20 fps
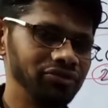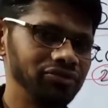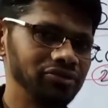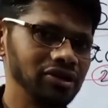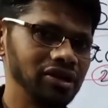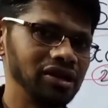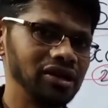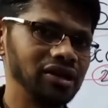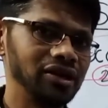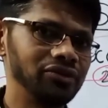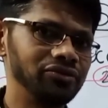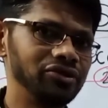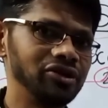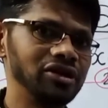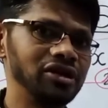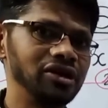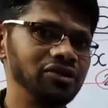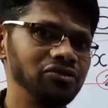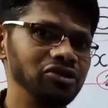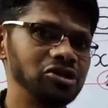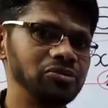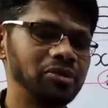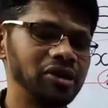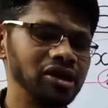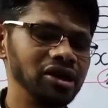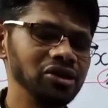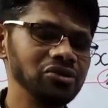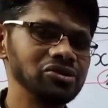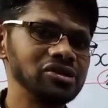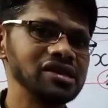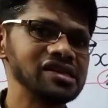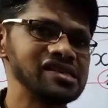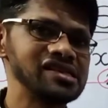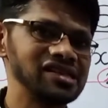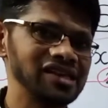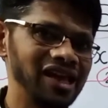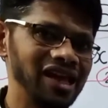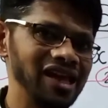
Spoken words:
a word which produces